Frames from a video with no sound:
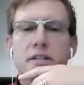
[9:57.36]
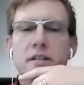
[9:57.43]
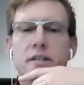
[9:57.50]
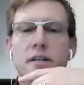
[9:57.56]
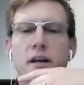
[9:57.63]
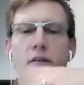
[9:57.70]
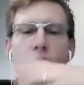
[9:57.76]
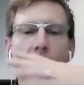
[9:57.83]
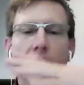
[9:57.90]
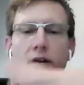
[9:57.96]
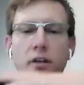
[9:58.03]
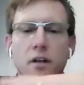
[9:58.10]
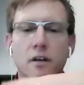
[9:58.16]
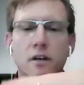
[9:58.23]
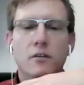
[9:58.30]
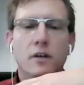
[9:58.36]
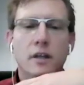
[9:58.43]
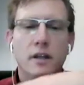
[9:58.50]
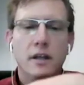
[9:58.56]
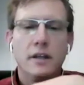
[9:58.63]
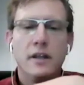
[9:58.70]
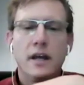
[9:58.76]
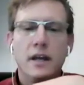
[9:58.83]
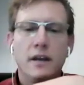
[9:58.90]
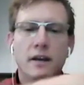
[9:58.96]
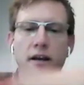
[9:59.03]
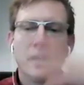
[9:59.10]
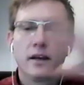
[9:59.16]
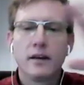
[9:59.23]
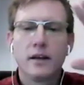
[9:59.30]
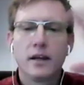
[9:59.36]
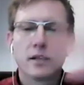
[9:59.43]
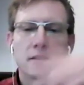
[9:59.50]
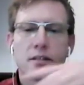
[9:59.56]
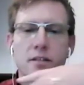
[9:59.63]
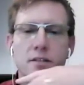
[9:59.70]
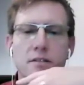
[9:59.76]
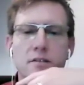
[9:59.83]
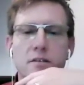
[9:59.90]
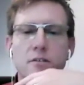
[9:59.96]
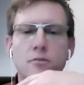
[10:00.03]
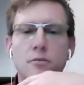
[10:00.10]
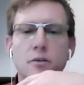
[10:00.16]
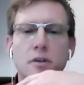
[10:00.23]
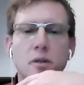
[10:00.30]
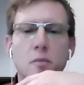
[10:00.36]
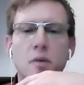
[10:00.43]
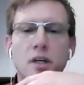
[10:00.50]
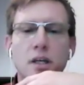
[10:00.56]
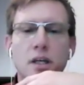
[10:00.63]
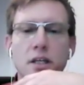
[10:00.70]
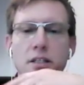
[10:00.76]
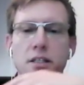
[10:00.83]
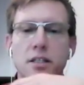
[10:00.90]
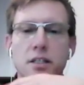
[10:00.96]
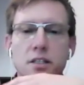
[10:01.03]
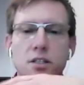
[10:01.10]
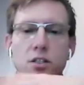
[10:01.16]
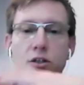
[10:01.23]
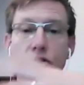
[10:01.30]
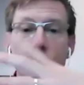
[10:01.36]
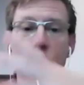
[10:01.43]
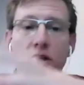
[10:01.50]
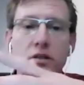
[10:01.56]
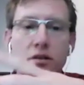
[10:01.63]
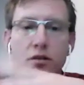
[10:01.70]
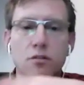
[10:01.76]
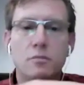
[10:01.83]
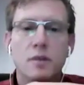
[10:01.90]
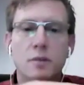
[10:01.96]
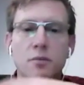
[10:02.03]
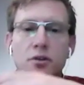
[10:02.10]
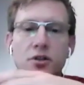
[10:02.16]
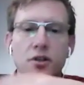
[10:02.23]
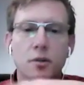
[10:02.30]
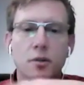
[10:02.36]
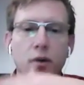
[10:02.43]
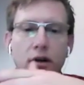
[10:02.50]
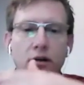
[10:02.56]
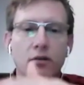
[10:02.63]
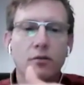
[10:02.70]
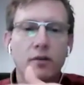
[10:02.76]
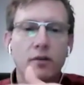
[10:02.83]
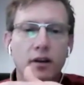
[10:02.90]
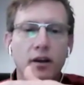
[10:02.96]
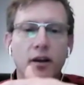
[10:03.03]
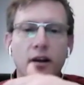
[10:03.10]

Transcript: a network, and that net gets really big because it isn't just your membership. I know that